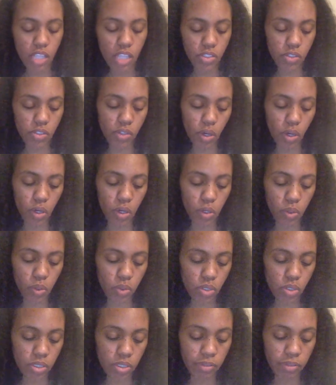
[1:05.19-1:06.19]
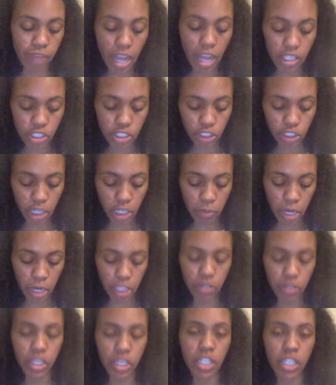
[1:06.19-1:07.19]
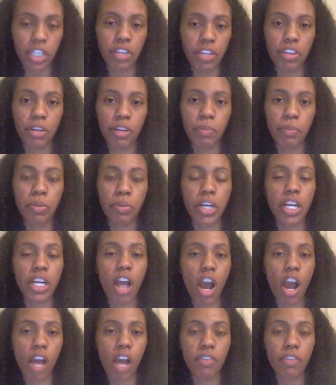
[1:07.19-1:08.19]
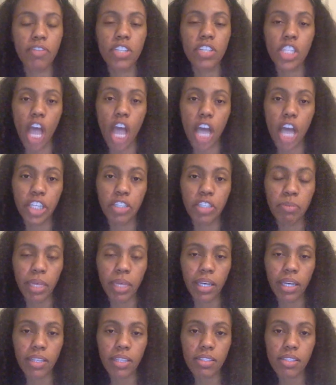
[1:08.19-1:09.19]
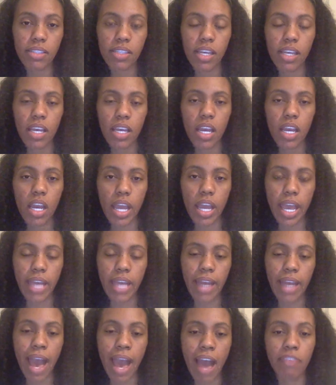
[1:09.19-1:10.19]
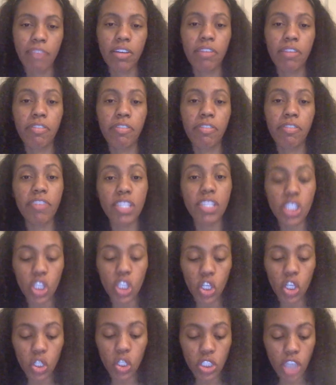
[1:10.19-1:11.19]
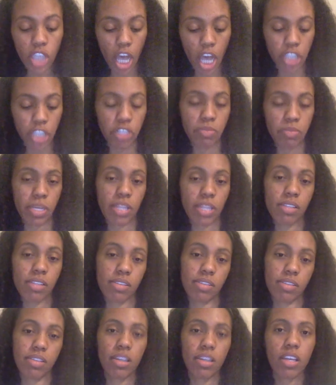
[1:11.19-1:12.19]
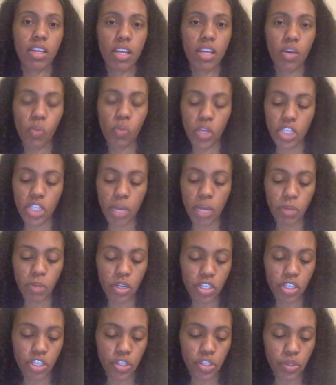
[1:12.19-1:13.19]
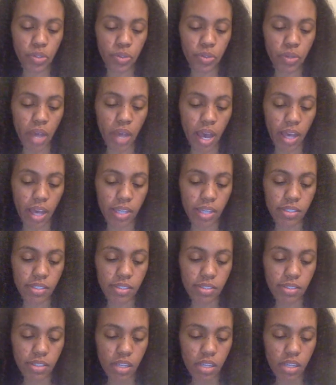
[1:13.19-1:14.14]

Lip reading: So to file a trademark, you can either print off the document and have a physical document, which I'm going to show you guys.